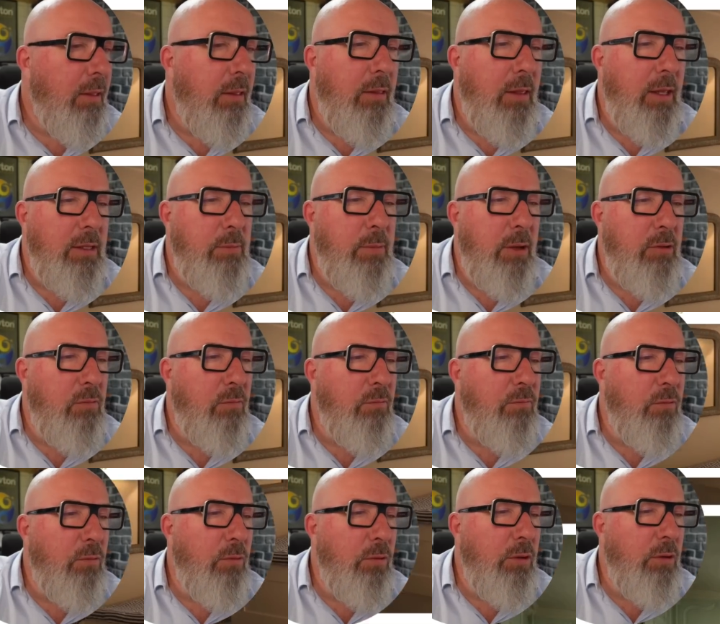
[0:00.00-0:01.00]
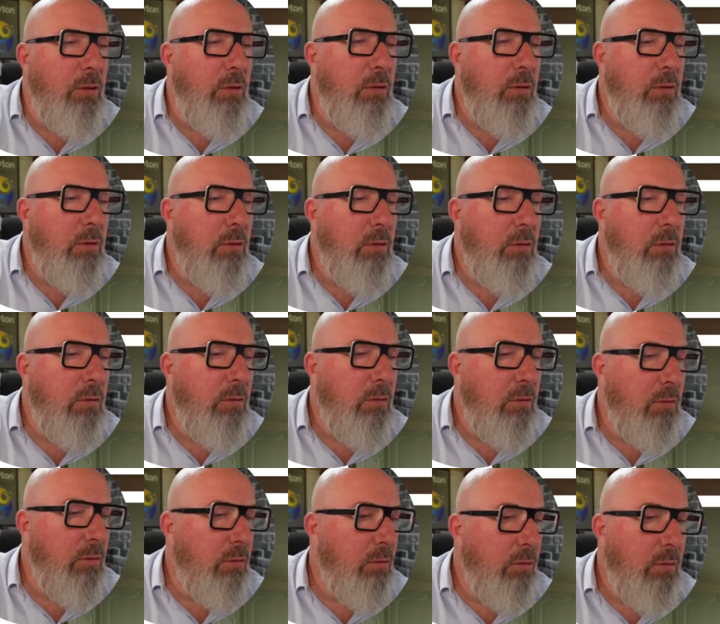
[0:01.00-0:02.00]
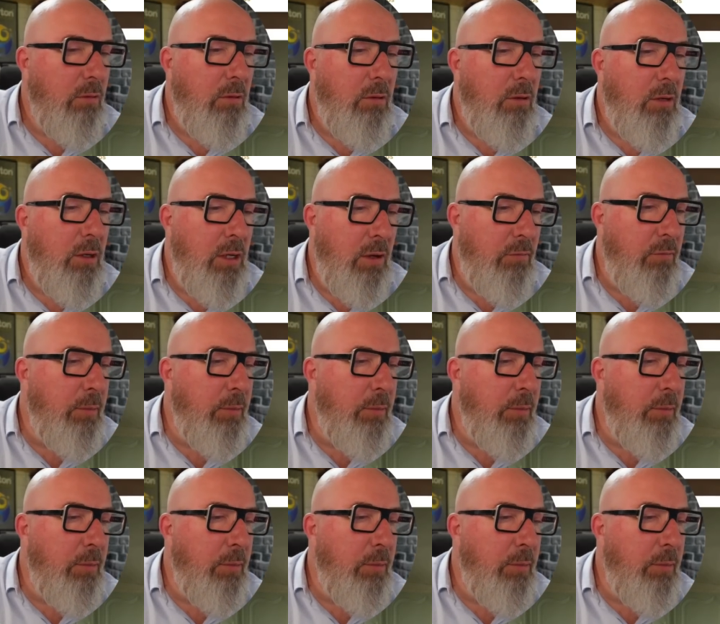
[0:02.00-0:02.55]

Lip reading: There's a bedroom for you. Another